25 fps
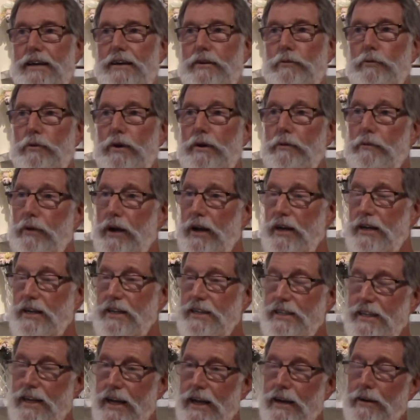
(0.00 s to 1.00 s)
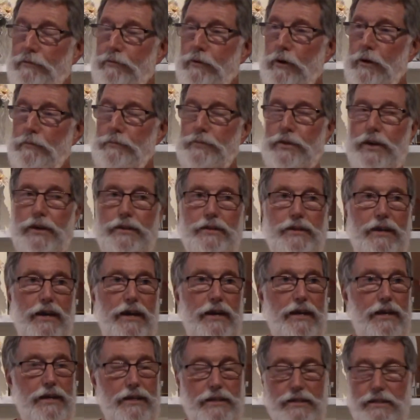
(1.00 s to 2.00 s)
where we understand from yajna
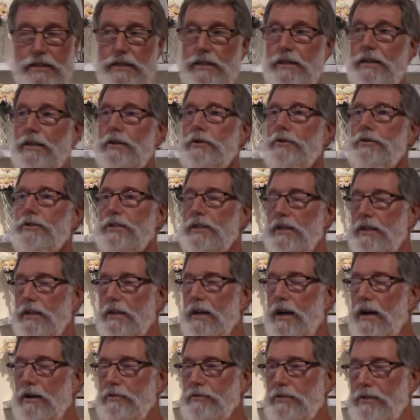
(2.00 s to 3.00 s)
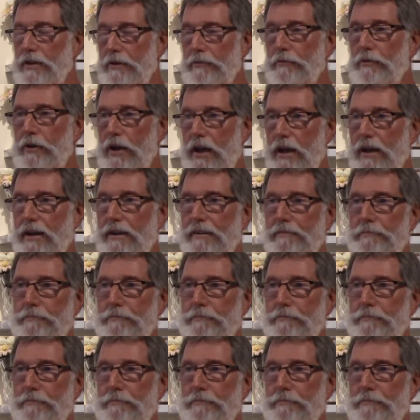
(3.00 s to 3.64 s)
is, you sit down somewhere